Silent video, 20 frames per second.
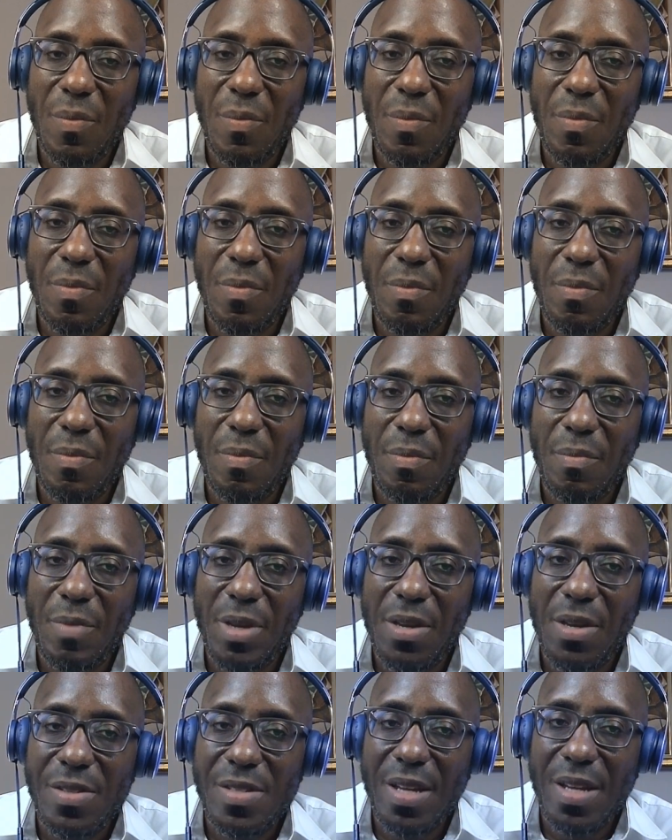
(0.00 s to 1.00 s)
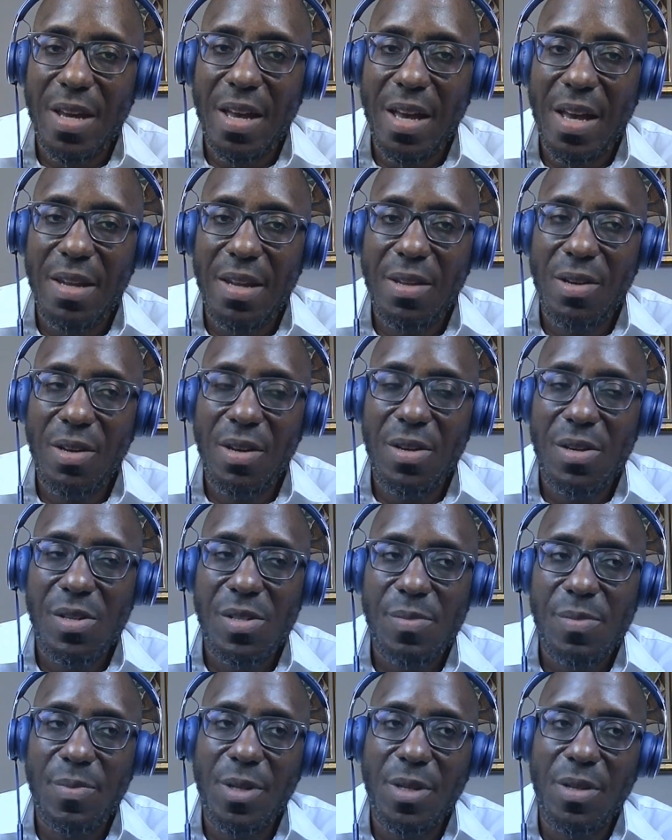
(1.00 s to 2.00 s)
um, because I had the
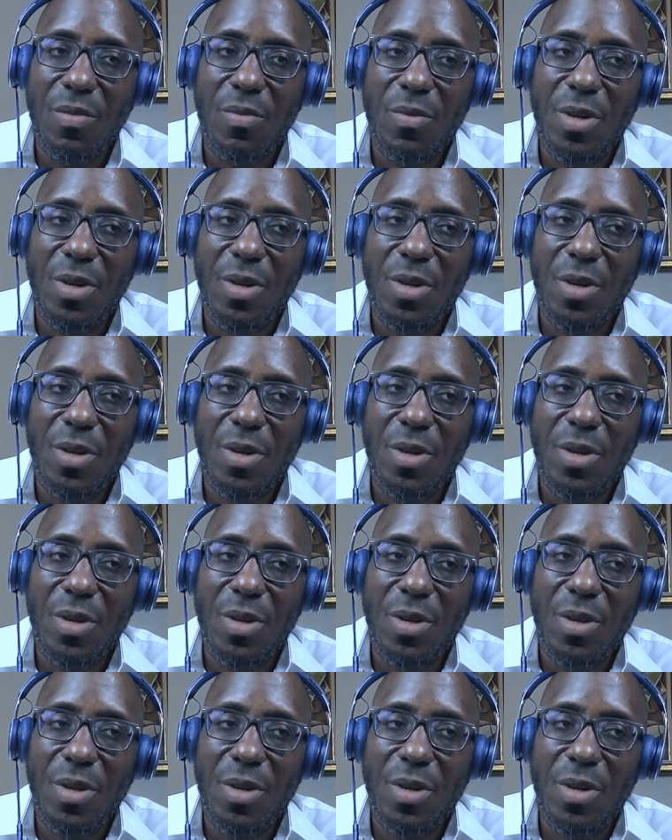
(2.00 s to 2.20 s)
husband of